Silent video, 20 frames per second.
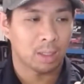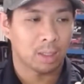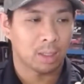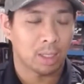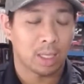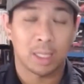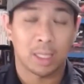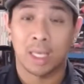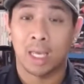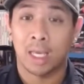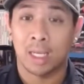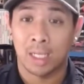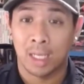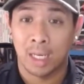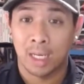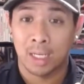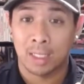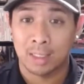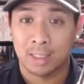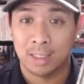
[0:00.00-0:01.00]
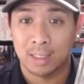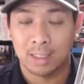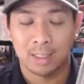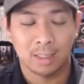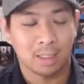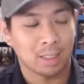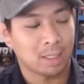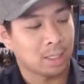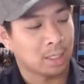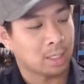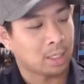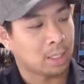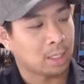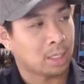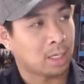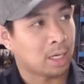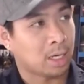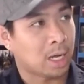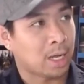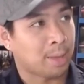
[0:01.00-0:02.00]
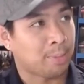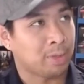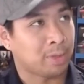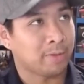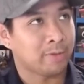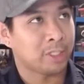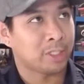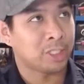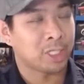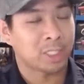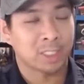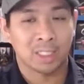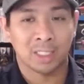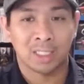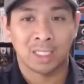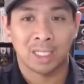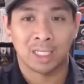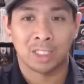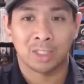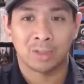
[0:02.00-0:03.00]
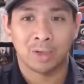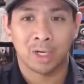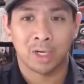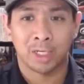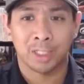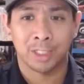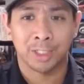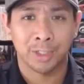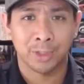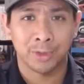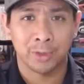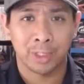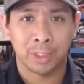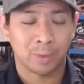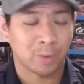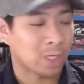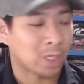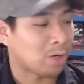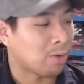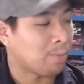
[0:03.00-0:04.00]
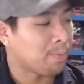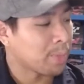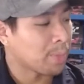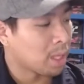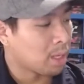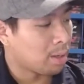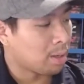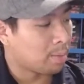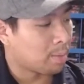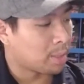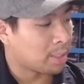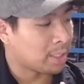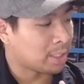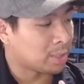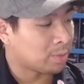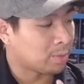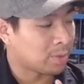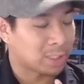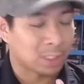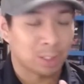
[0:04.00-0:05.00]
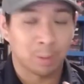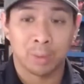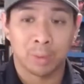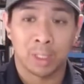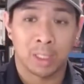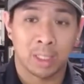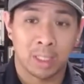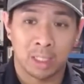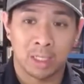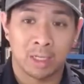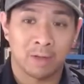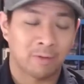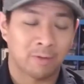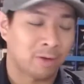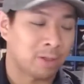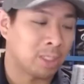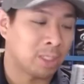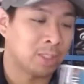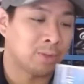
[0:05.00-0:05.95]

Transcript: in the NES. I believe the Genesis has Strider 2 as well, but this one's completely different.